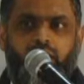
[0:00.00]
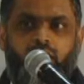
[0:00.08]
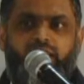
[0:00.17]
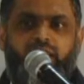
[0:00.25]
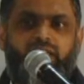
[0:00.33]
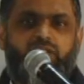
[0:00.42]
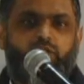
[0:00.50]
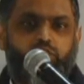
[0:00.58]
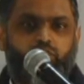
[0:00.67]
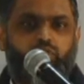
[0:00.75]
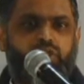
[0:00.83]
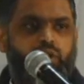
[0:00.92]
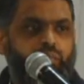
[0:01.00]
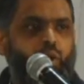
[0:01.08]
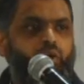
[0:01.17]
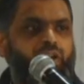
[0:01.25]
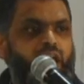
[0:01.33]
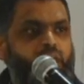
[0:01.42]
And there's a duty
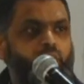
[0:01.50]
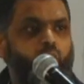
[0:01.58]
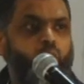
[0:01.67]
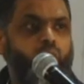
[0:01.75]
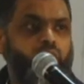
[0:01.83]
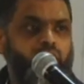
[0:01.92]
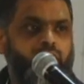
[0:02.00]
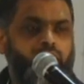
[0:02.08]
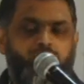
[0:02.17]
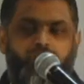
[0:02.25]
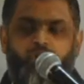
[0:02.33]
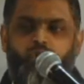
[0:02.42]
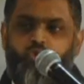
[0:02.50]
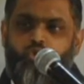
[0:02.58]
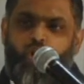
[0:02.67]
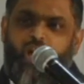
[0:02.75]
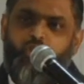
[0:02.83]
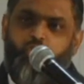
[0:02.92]
upon him or her
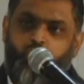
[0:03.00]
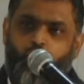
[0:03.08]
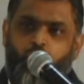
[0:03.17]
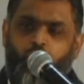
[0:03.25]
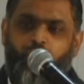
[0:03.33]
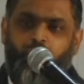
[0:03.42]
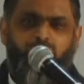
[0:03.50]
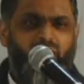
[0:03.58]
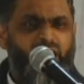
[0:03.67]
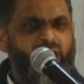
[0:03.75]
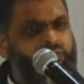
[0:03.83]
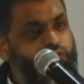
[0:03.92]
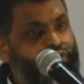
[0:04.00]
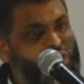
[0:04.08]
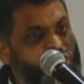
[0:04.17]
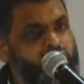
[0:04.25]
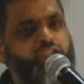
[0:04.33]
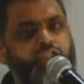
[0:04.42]
to ensure that if you
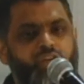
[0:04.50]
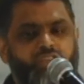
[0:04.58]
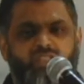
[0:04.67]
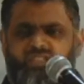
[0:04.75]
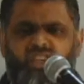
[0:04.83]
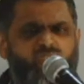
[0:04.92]
see a justice,